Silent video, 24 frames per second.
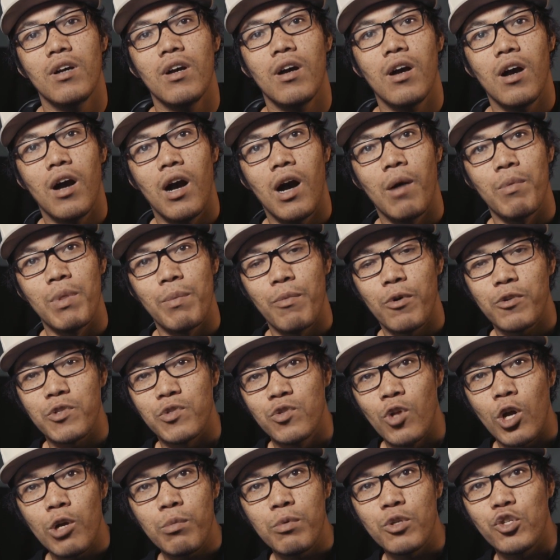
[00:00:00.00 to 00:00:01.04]
The most
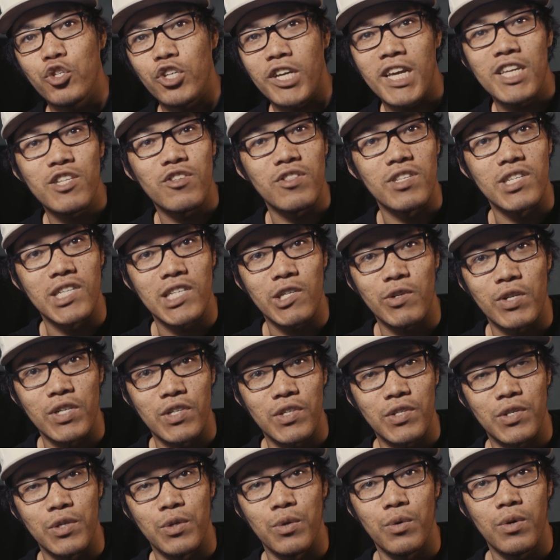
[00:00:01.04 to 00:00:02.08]
notable change in the Series
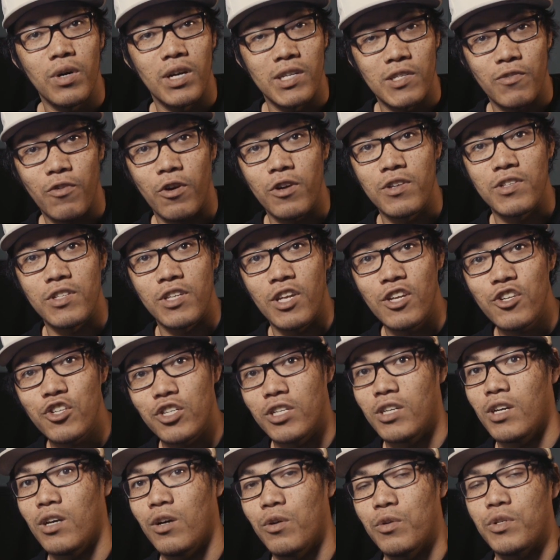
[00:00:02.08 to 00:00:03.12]
2, as far as the engine
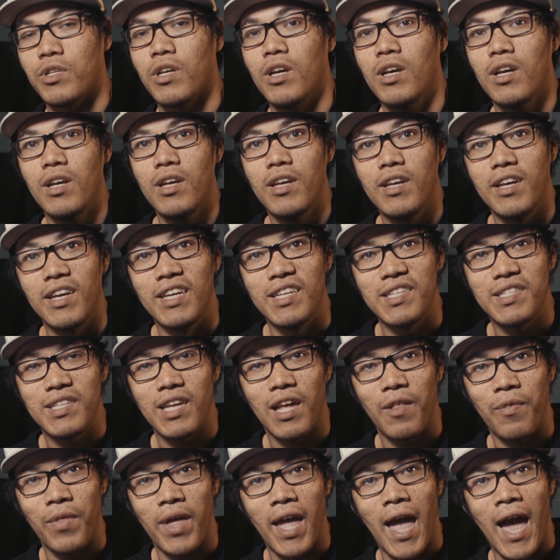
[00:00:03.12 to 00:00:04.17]
goes, is
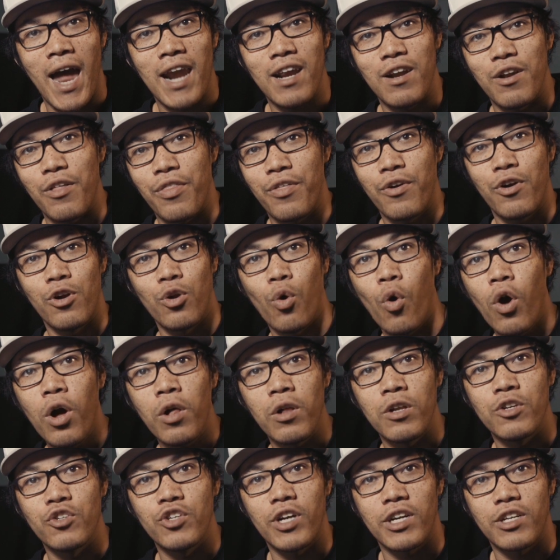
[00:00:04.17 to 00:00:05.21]
that they added a 3rd
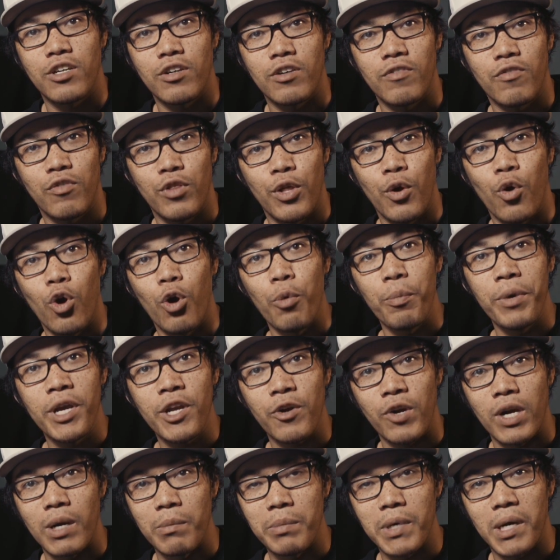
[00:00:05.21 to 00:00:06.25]
oil injector for the oil
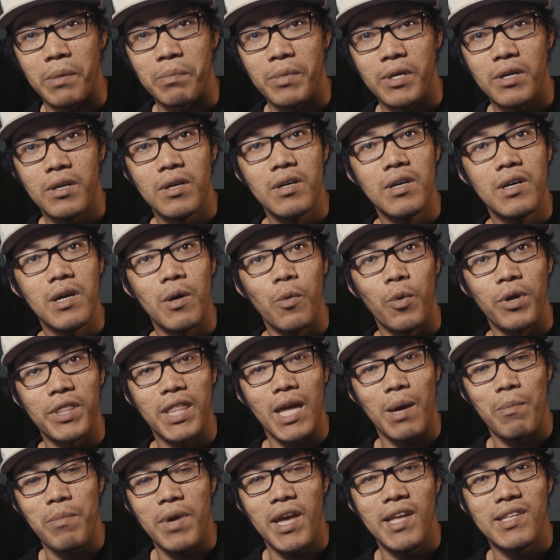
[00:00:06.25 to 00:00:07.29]
metering pump. What
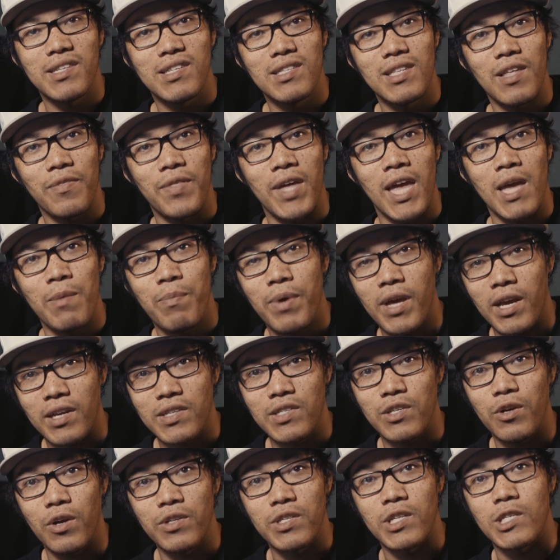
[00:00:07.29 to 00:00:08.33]
that means is that the apex
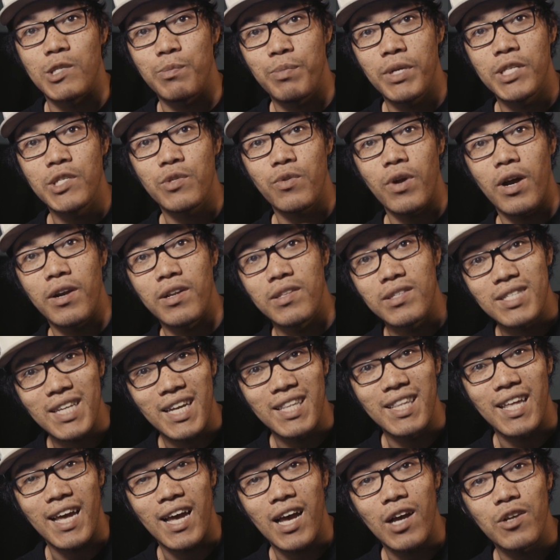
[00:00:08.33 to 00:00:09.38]
seal as it spins around inside
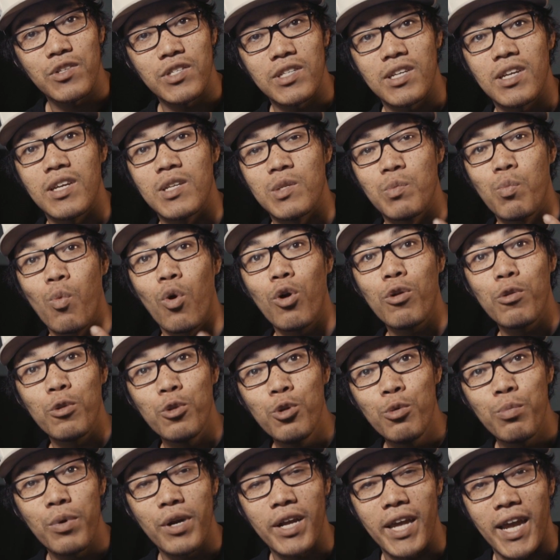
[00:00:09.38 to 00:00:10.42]
the housing is more
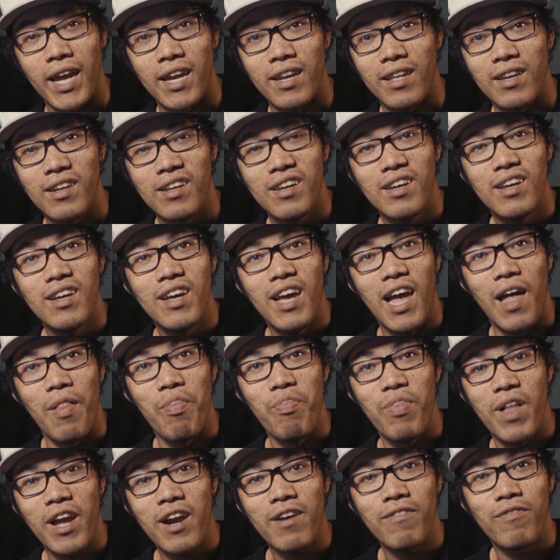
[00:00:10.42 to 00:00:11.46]
lubricated
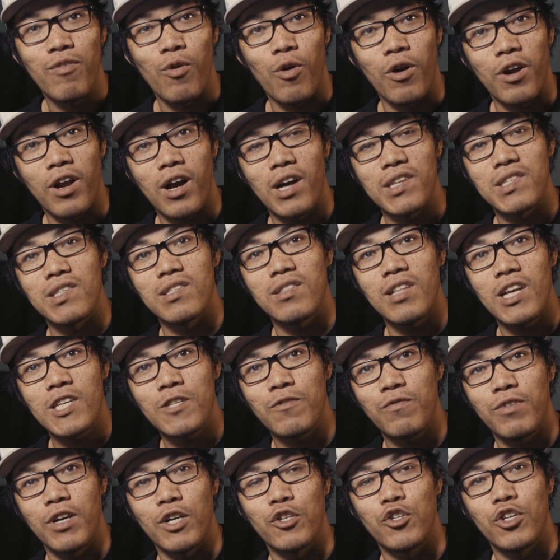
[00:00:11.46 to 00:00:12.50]
and therefore causes less
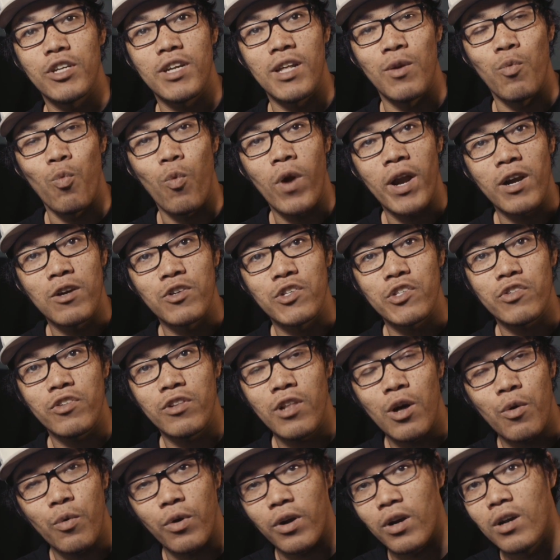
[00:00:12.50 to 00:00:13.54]
friction and wears
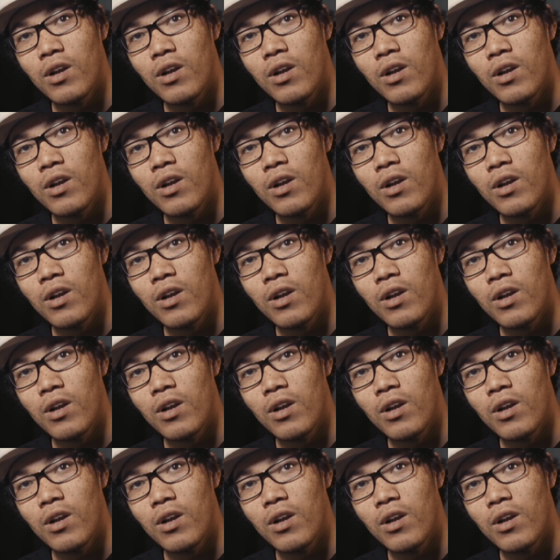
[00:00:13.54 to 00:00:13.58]
slower.